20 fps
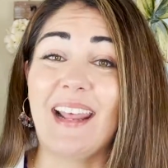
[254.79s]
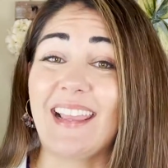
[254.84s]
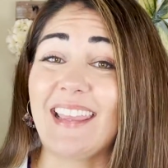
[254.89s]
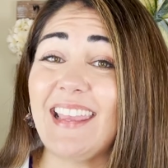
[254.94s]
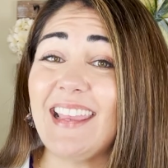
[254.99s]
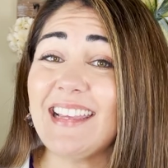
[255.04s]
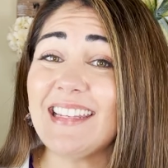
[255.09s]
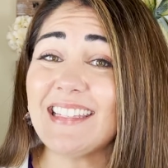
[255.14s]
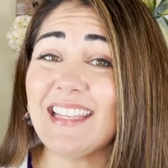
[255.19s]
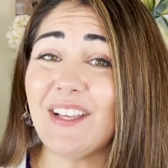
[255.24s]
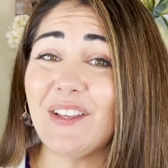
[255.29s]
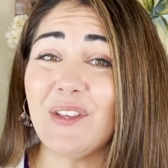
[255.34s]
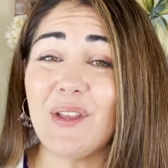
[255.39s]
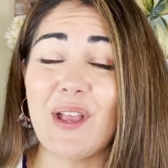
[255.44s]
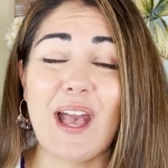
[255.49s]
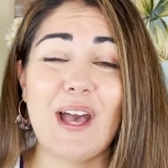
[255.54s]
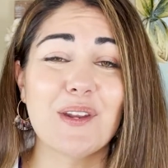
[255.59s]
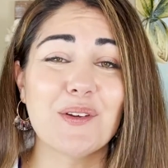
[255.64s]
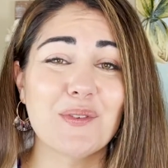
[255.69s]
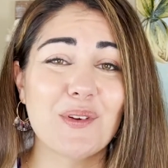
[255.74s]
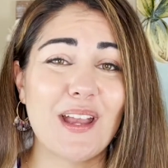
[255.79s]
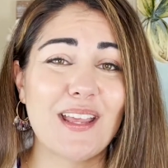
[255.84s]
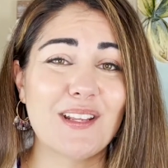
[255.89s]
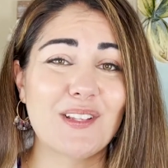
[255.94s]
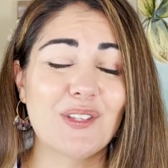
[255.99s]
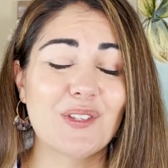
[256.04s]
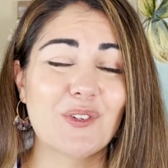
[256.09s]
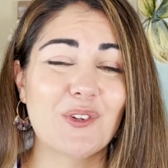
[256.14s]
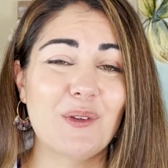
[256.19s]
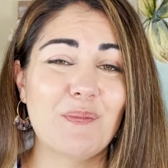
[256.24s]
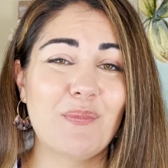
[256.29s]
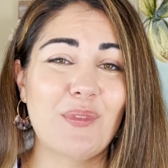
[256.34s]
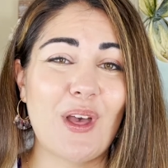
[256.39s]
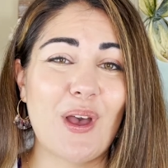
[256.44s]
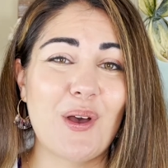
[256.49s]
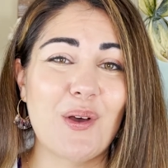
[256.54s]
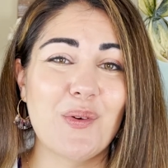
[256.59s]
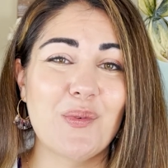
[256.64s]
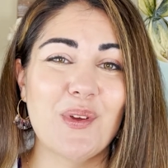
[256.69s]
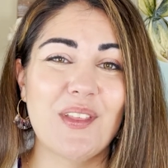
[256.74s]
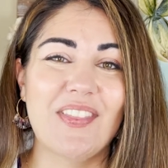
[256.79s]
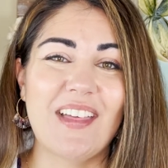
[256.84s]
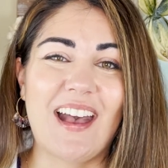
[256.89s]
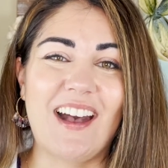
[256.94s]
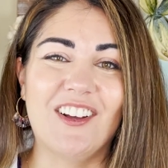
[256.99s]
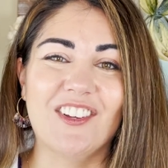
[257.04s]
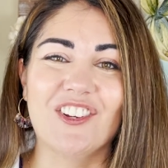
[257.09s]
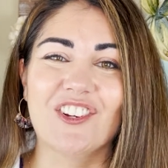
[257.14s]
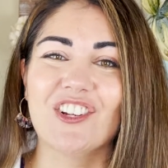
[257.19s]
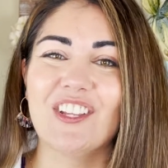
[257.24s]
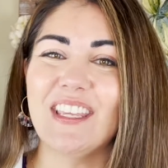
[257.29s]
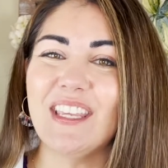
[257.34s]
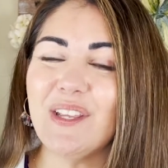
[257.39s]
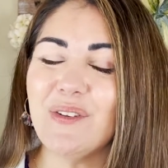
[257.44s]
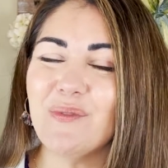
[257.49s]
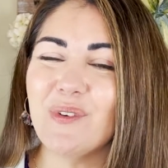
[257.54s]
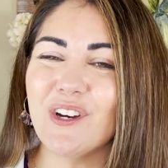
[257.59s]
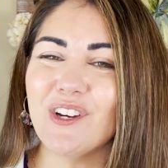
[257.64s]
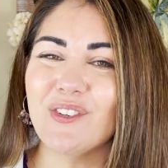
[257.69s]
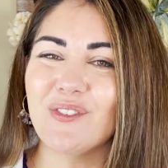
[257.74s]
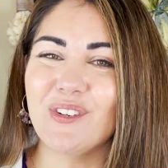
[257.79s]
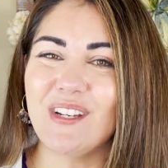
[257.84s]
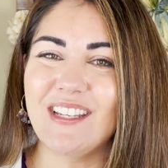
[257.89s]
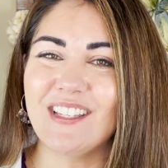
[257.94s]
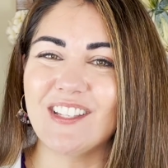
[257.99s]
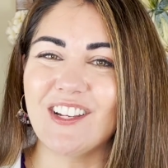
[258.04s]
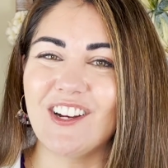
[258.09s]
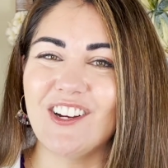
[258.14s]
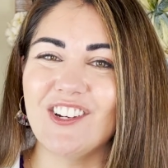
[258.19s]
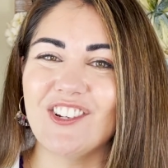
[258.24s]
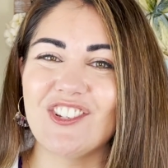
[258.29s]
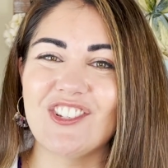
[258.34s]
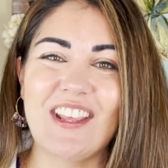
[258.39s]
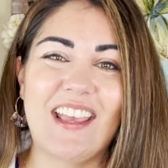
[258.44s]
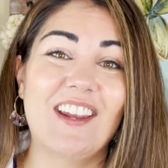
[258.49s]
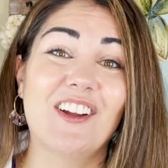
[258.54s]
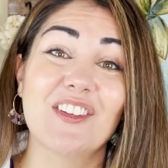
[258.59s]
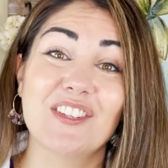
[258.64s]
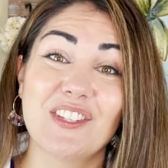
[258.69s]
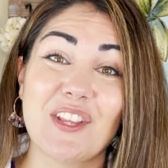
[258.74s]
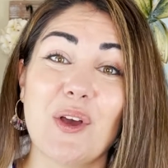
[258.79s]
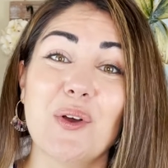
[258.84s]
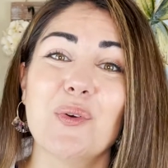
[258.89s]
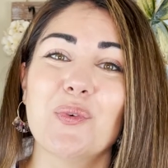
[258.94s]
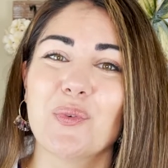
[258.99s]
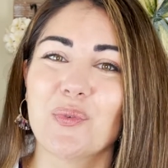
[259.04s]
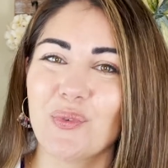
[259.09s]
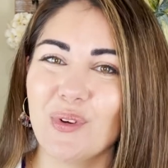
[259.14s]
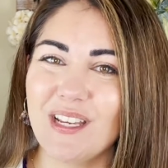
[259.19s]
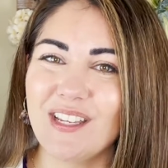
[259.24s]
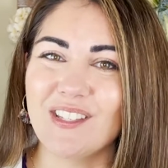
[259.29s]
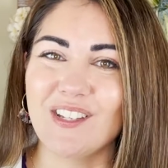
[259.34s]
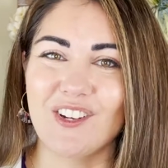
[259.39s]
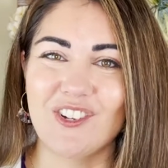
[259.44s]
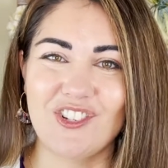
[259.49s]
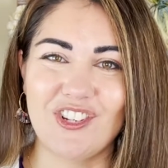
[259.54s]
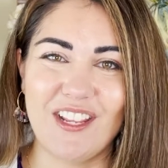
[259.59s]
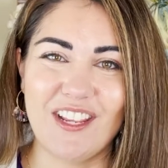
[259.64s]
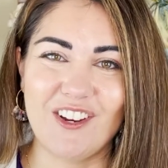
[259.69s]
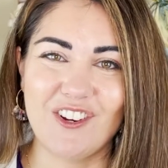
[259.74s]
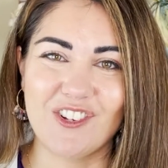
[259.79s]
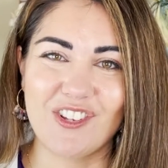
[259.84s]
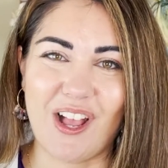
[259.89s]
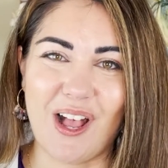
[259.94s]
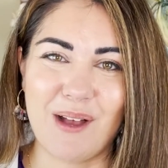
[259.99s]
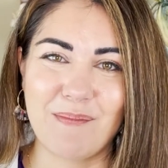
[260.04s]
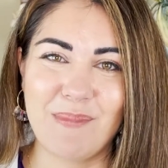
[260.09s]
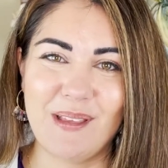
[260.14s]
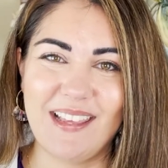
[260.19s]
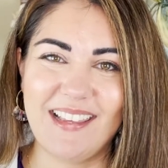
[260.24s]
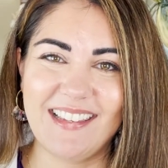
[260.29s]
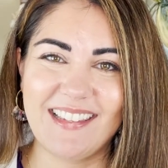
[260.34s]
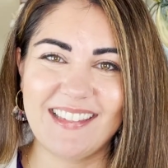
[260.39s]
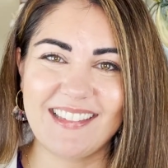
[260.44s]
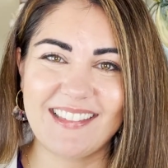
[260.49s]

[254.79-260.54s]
I can't tell you how to write a script though without your keyword research and also researching your topic.